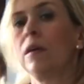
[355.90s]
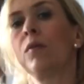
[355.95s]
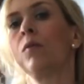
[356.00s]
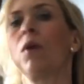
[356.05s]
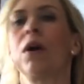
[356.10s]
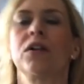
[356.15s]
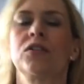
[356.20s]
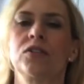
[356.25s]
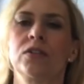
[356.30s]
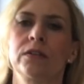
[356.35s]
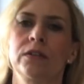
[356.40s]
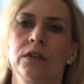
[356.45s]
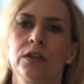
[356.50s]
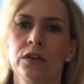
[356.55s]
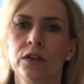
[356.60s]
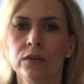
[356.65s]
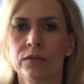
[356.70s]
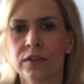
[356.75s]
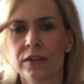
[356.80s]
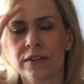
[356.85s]
Watching the
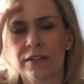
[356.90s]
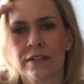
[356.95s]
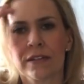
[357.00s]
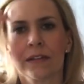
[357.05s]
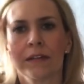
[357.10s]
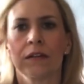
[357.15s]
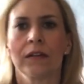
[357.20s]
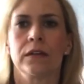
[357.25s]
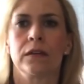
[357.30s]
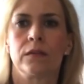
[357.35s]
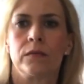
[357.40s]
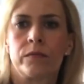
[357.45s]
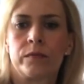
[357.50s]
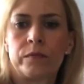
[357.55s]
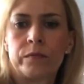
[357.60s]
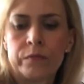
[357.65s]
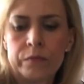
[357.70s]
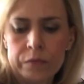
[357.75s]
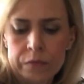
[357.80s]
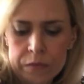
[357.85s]
QVC.
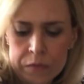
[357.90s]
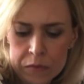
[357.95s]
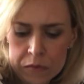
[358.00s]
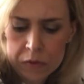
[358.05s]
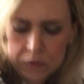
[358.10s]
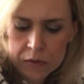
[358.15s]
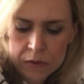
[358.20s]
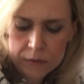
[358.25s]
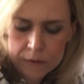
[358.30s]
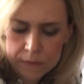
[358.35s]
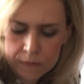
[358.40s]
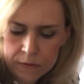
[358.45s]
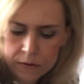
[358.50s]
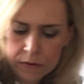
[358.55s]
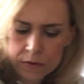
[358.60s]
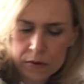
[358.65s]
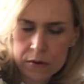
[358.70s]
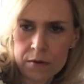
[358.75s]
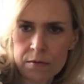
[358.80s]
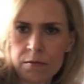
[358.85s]

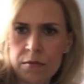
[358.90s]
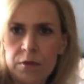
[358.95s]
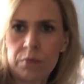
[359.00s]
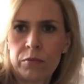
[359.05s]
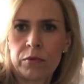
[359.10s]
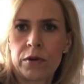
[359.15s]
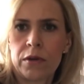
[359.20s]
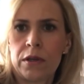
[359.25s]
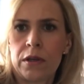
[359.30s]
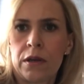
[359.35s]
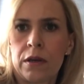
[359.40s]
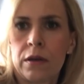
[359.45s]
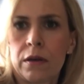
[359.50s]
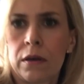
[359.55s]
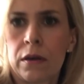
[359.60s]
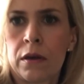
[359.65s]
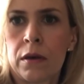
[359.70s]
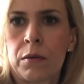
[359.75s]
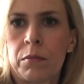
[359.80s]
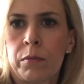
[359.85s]
Let me bring it
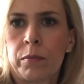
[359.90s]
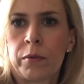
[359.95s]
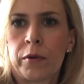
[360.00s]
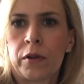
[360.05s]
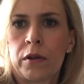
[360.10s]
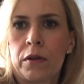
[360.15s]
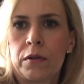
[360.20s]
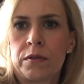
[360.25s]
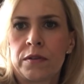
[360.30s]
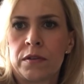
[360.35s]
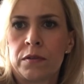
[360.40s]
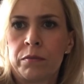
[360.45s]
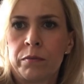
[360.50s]
up close